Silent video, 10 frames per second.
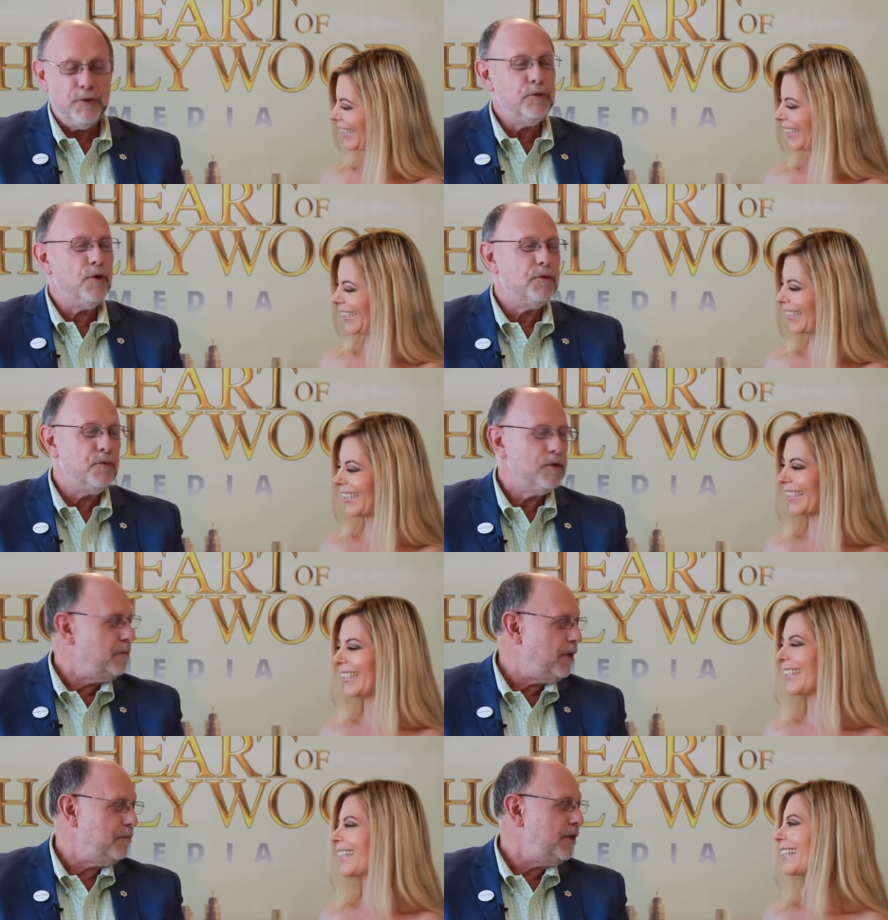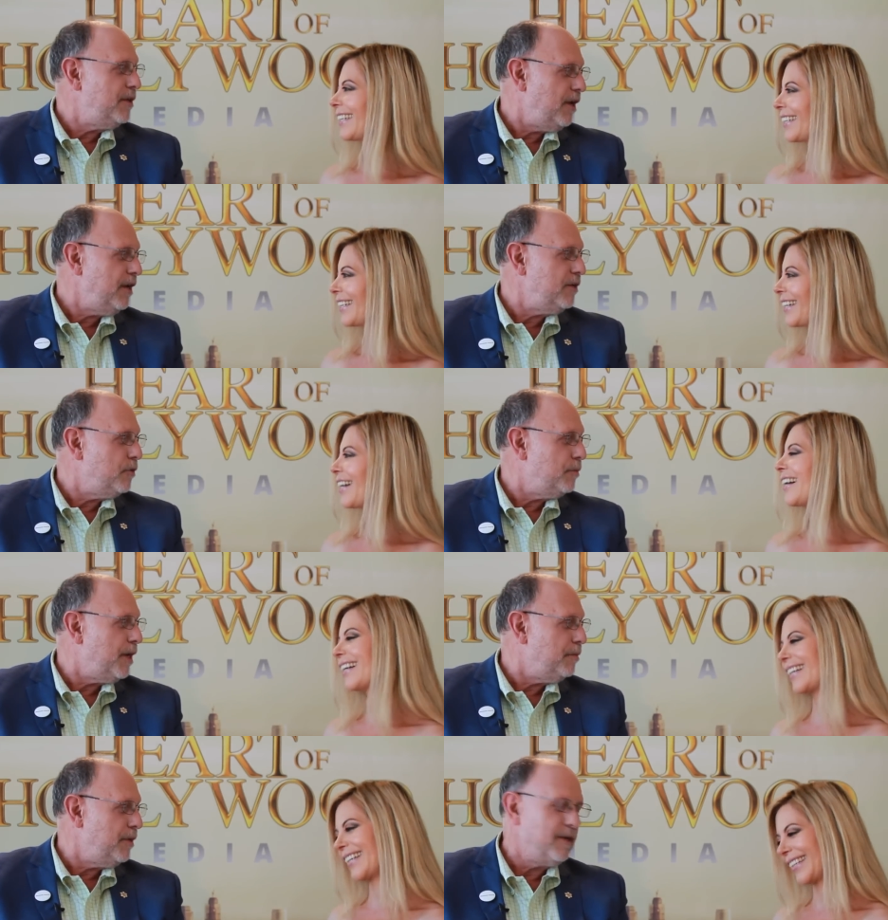Speaker 1: you know more about me than I know
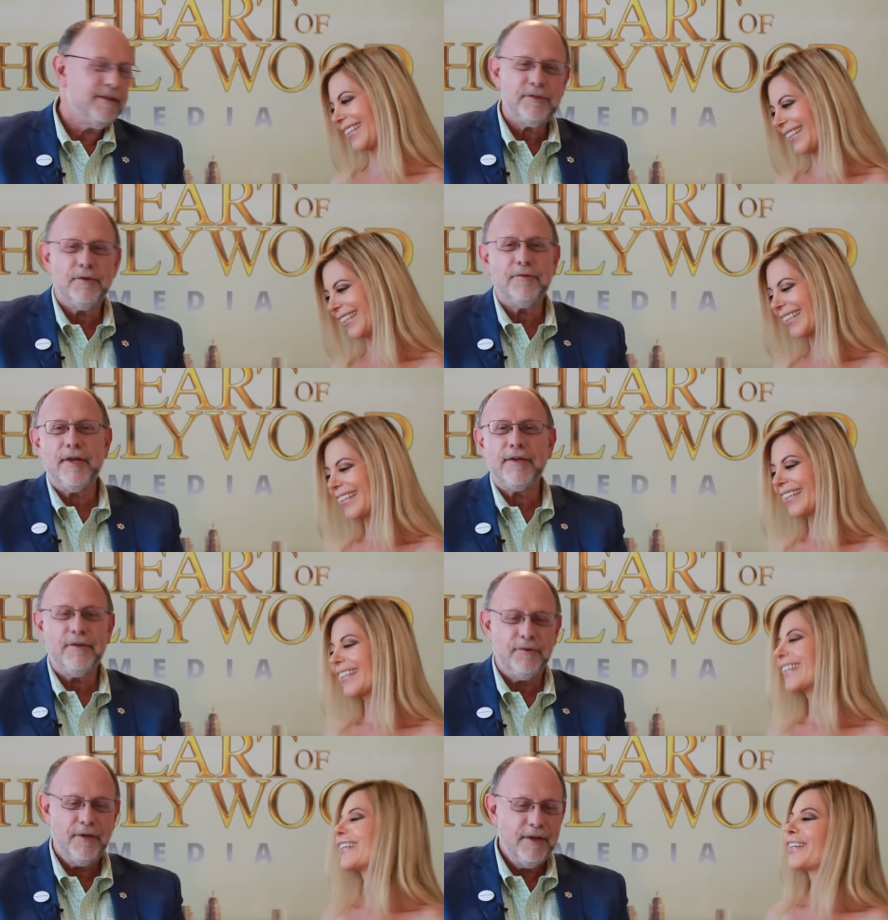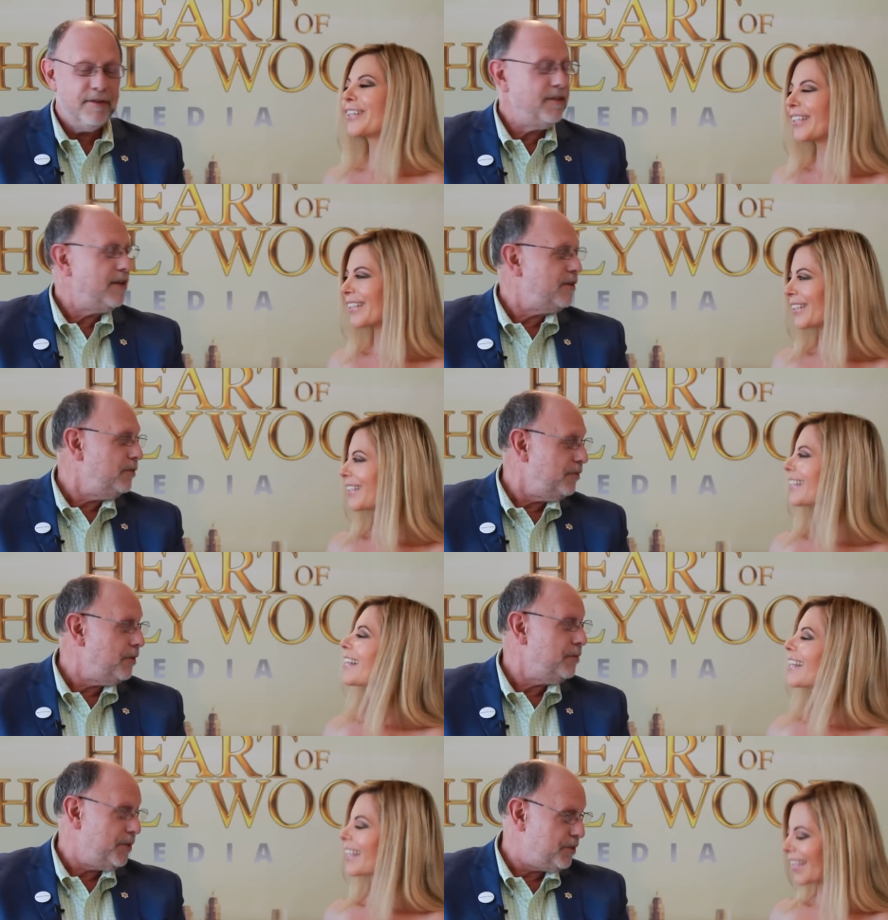about me. So thank you, thank you
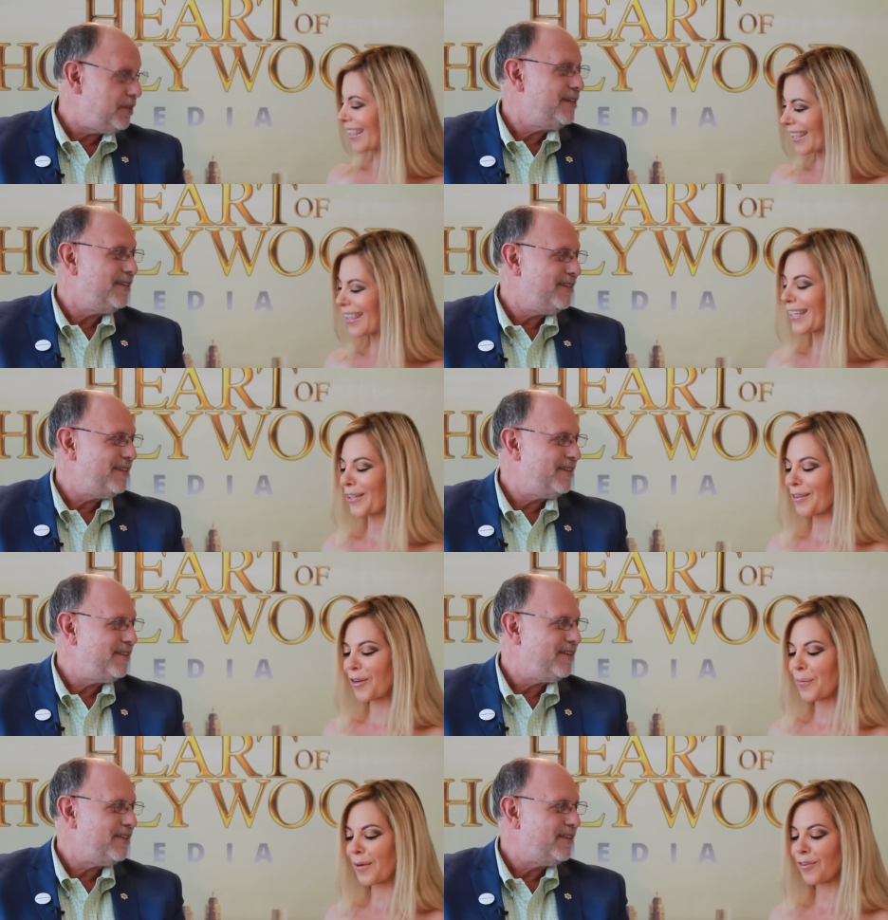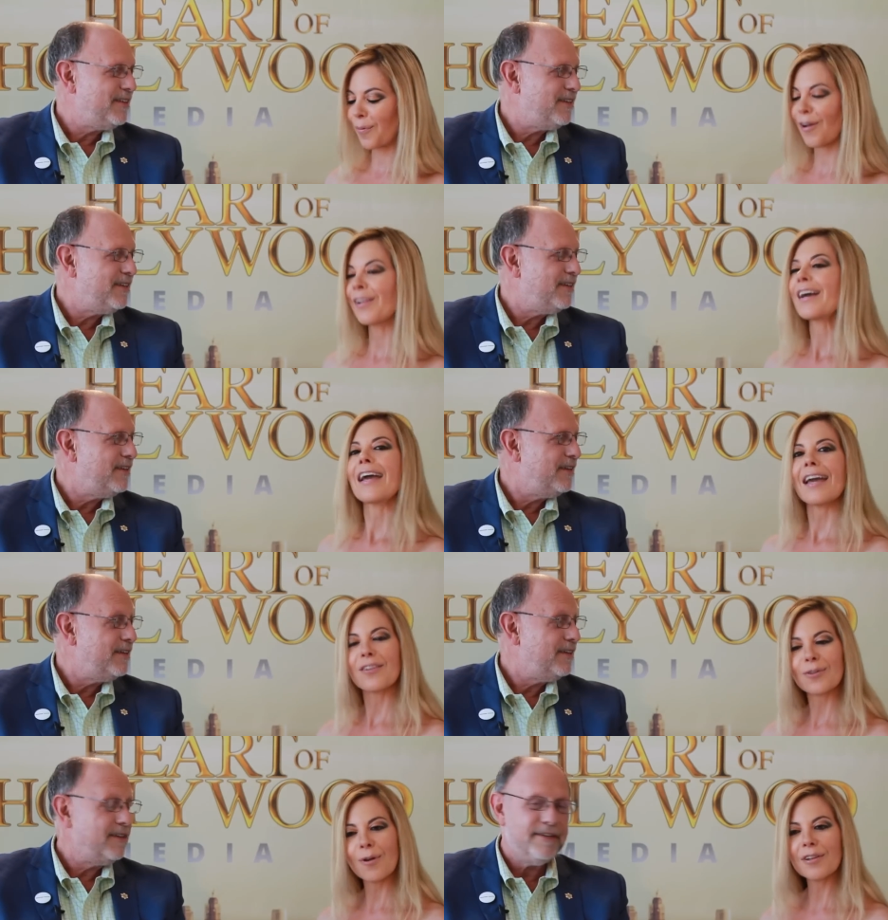very much.
Speaker 2: Thank you so much, Paul.
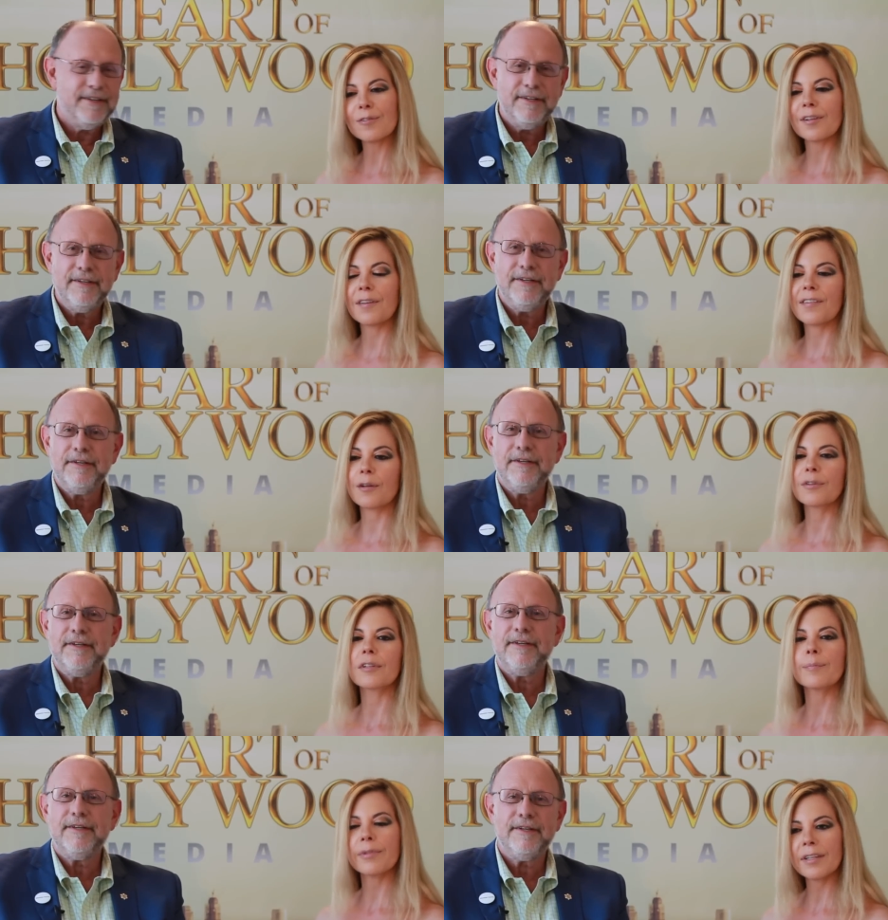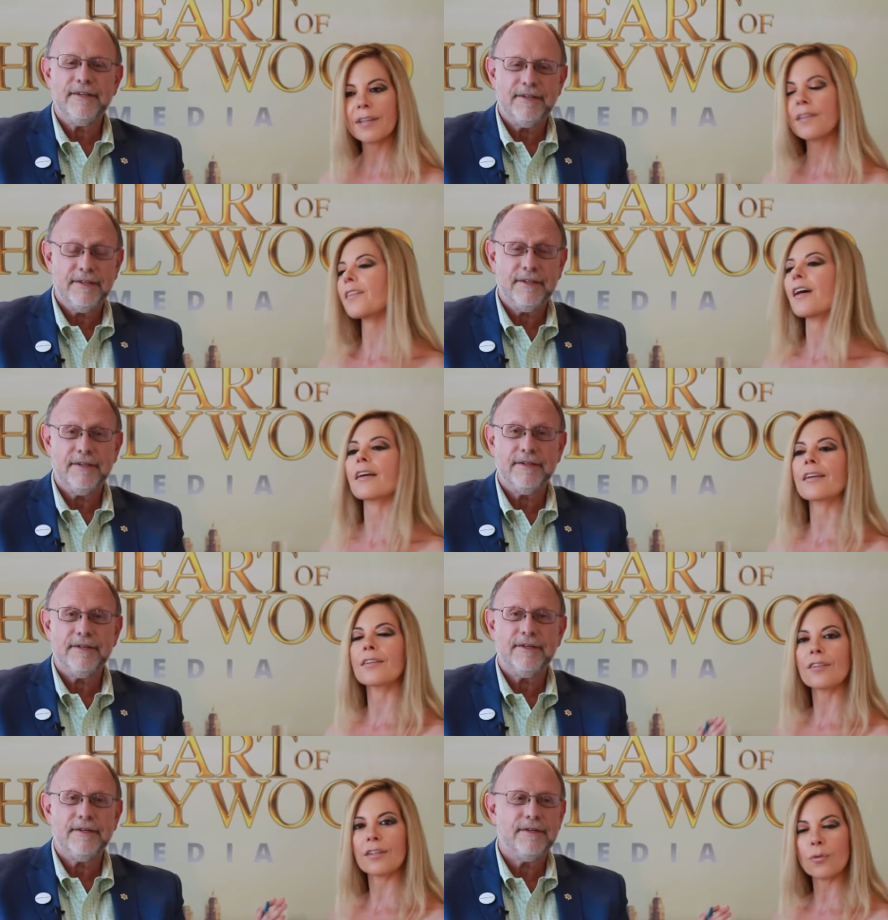And to all our friends out there, please uh,
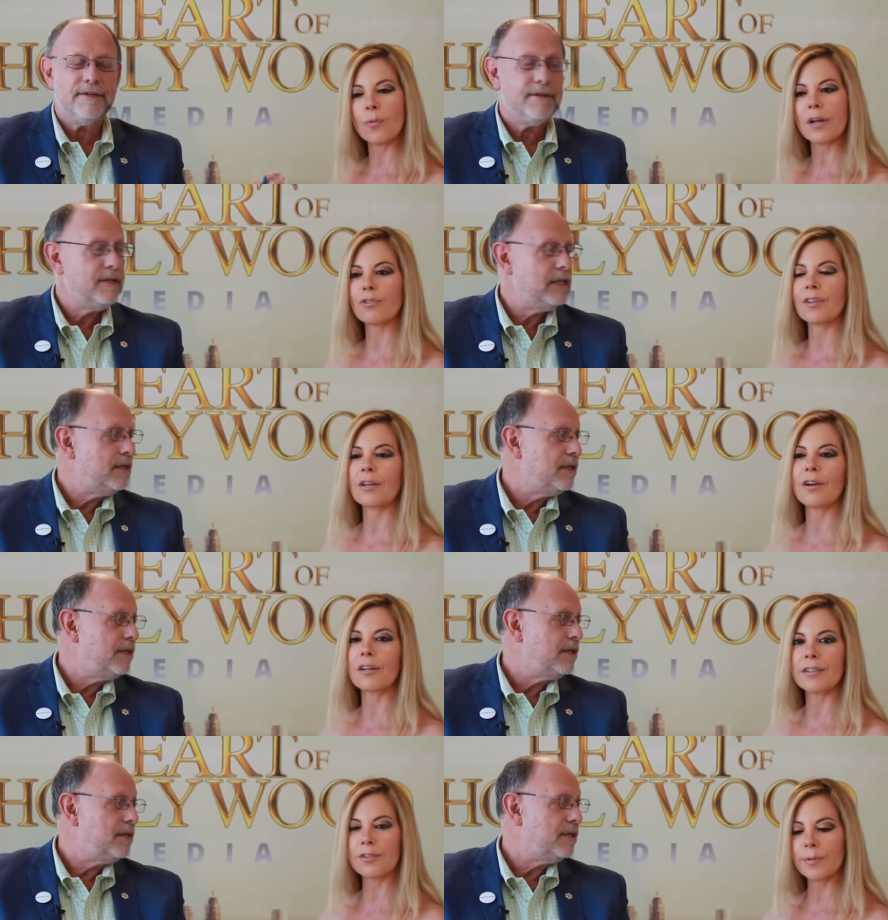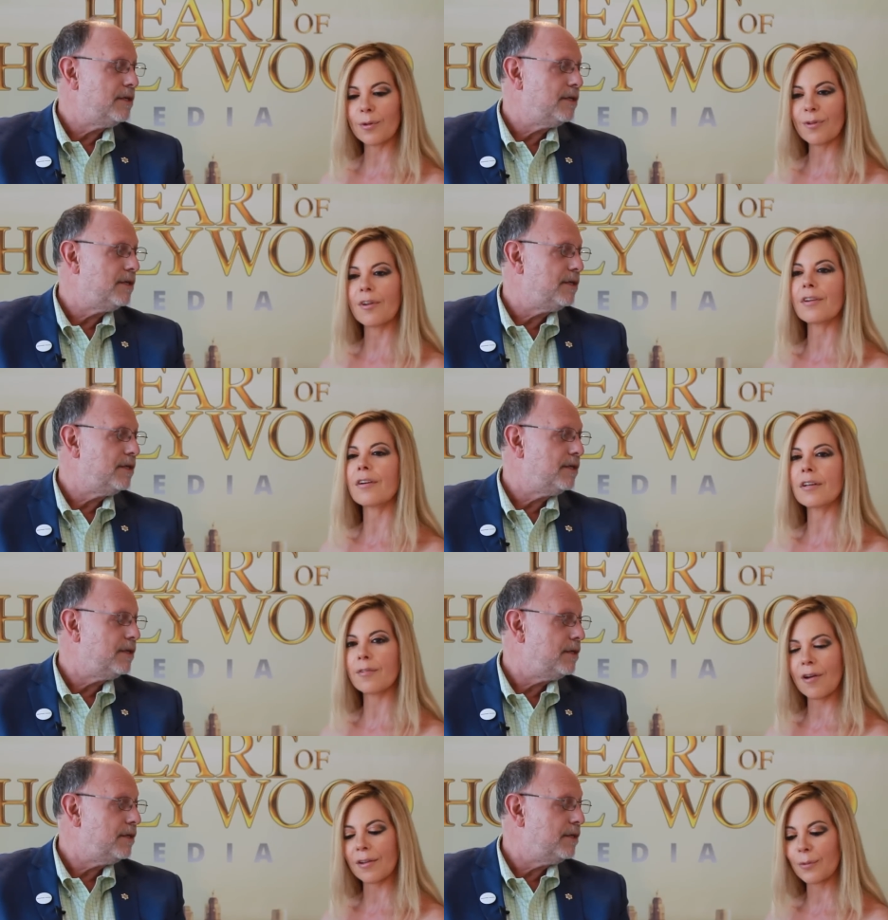continue watching our interviews on Heart of
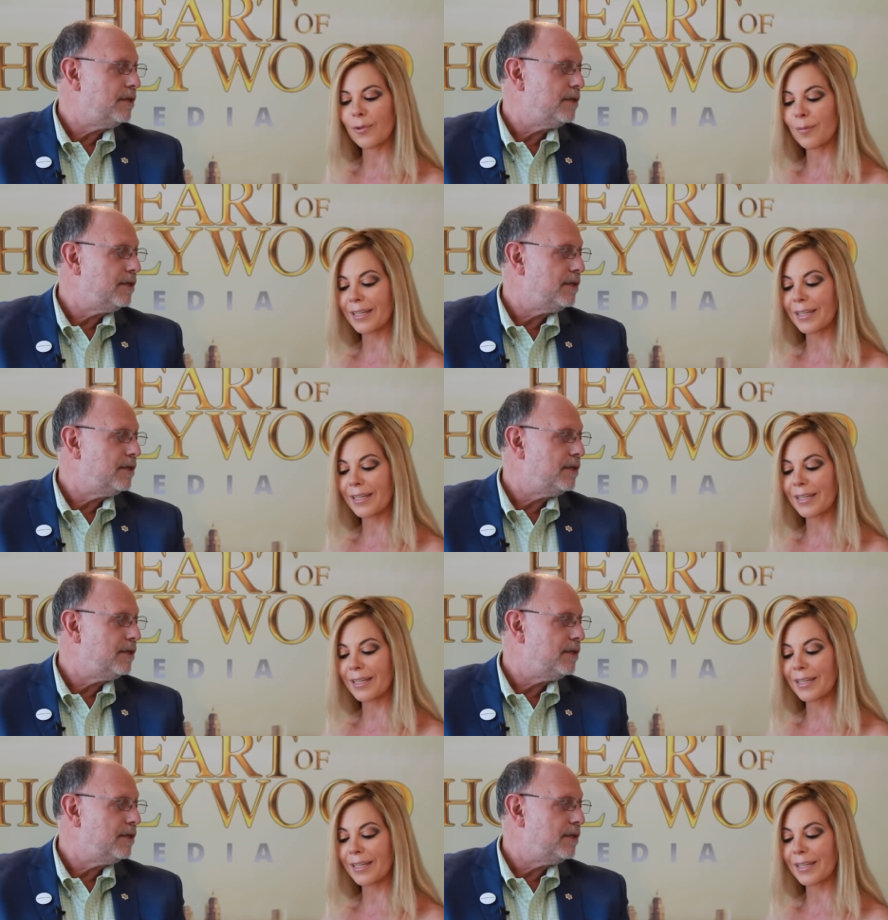Hollywood